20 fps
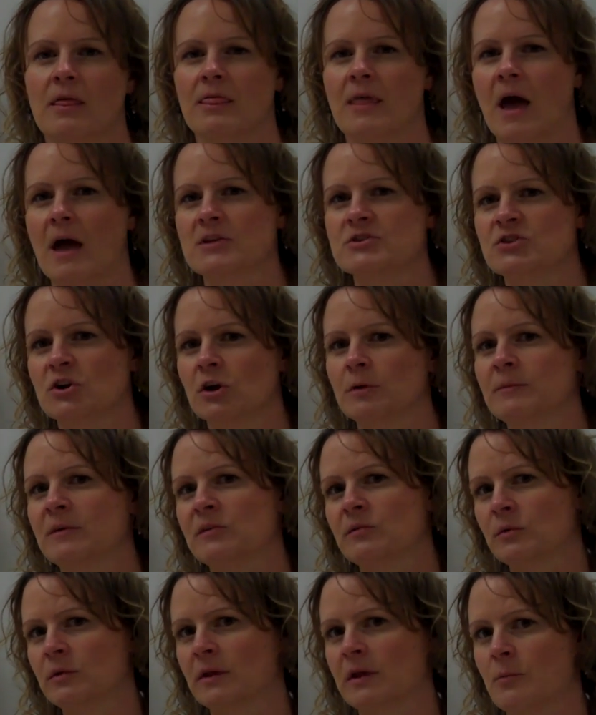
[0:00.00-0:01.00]
That term
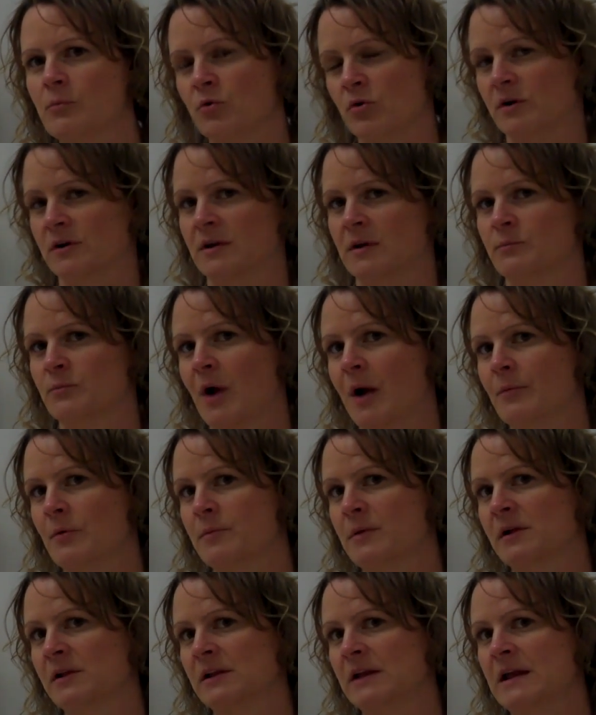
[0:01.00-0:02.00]
is really important in
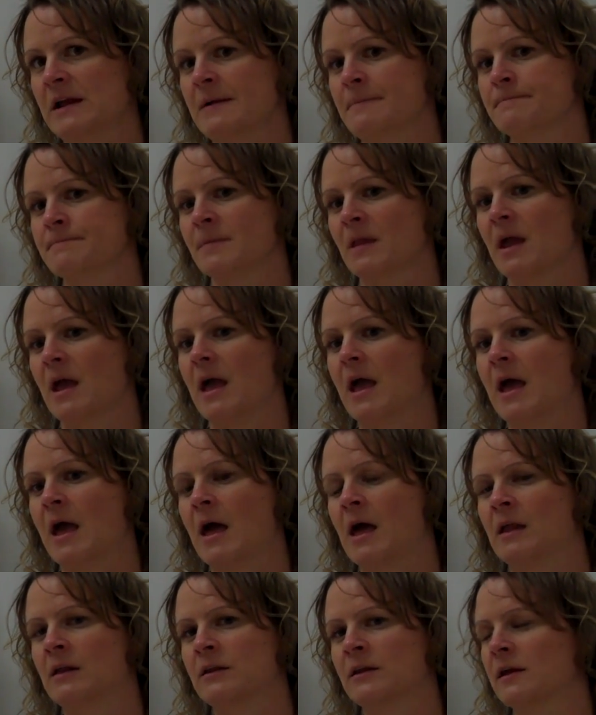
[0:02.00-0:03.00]
probability,
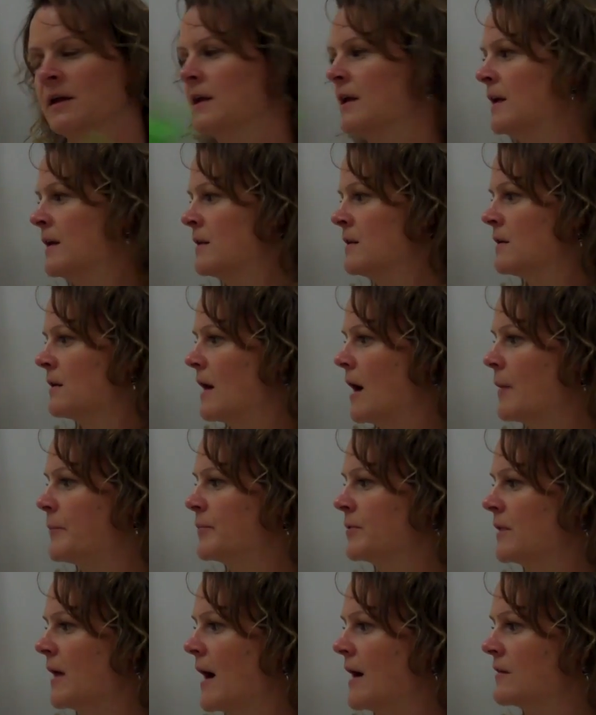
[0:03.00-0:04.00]
and it
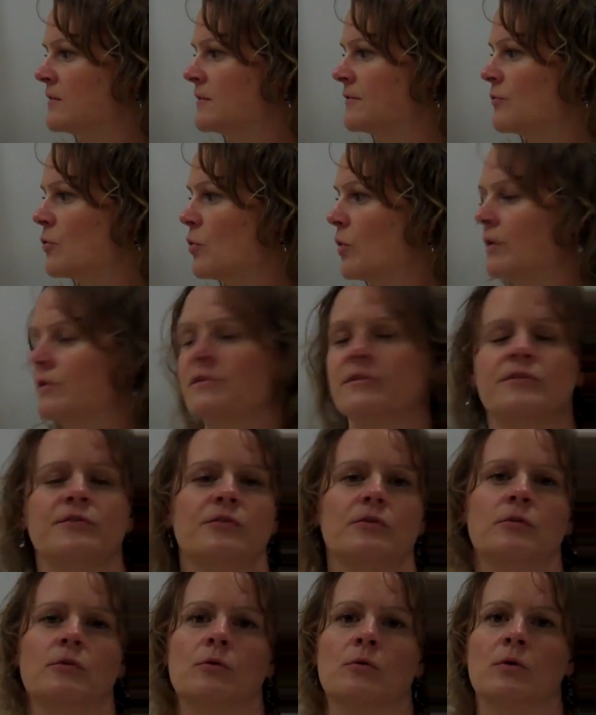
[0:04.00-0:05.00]
applies, of course,
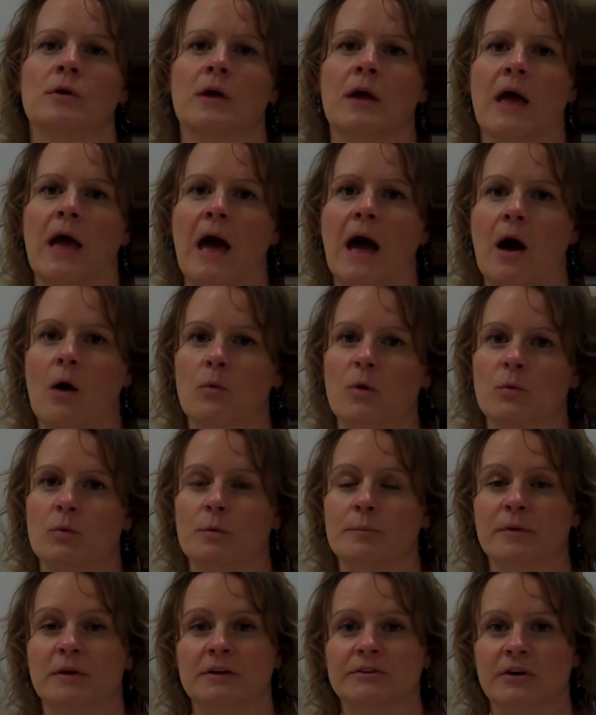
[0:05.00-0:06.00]
to how we
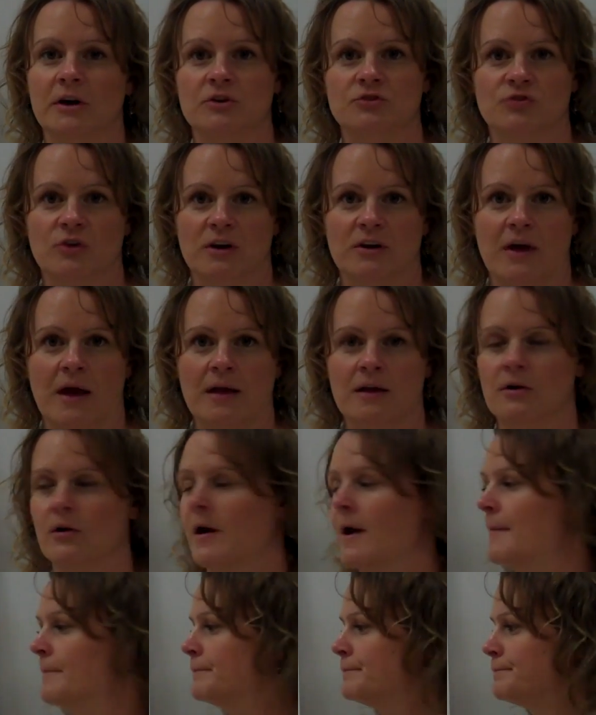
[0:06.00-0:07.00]
will build our tree
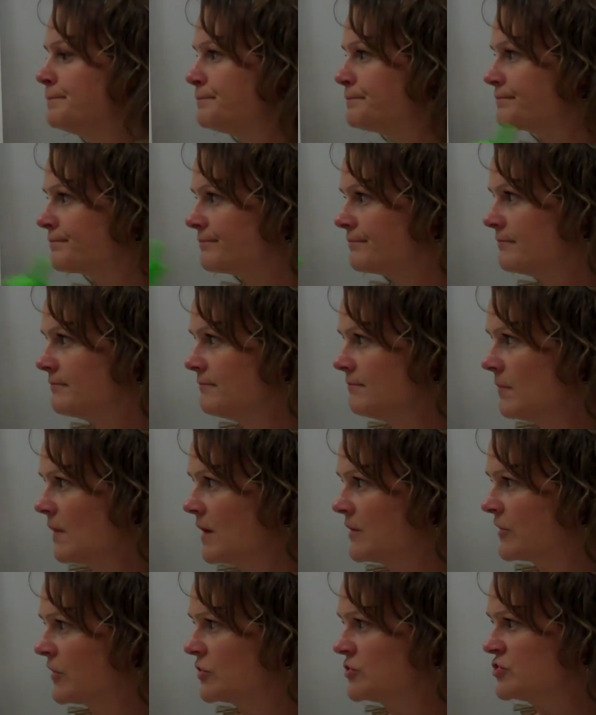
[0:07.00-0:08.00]
diagram.
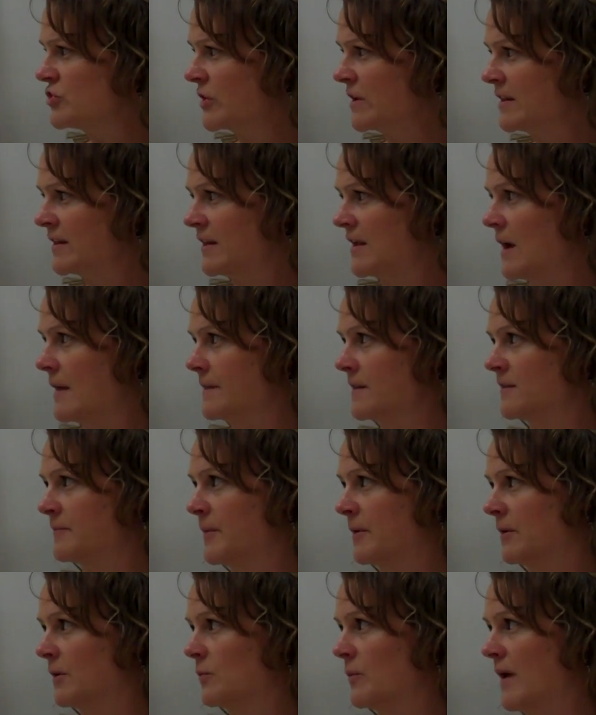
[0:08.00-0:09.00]
So as you can see on the
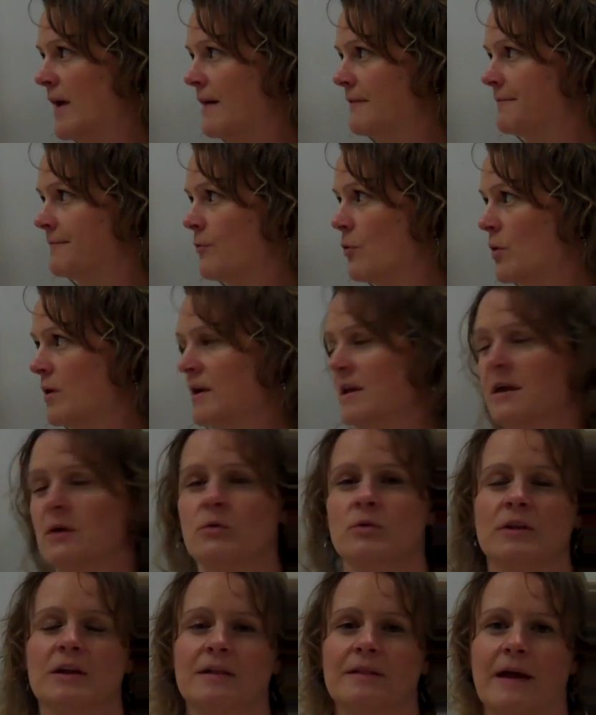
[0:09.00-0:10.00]
spinner, we have 4
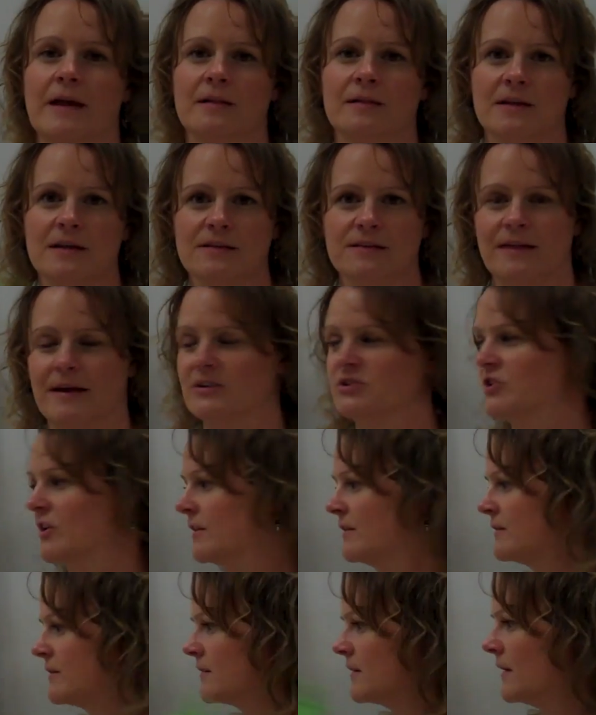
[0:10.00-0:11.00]
equally likely
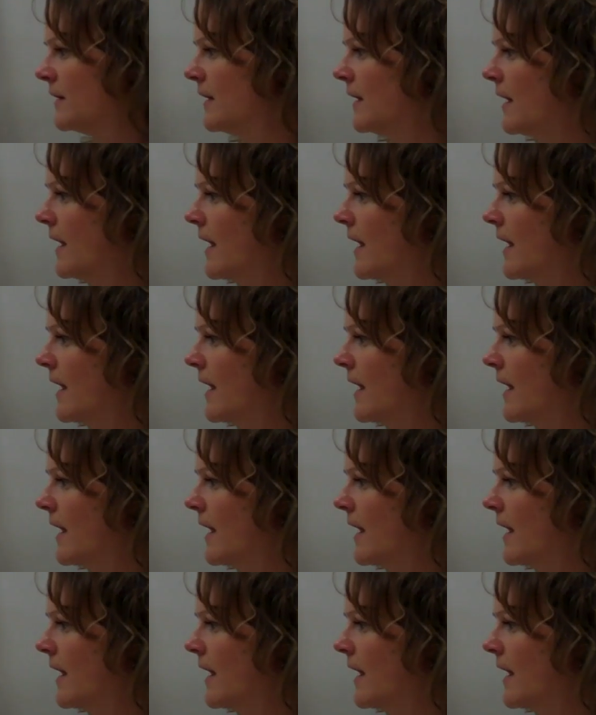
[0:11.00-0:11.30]
sections.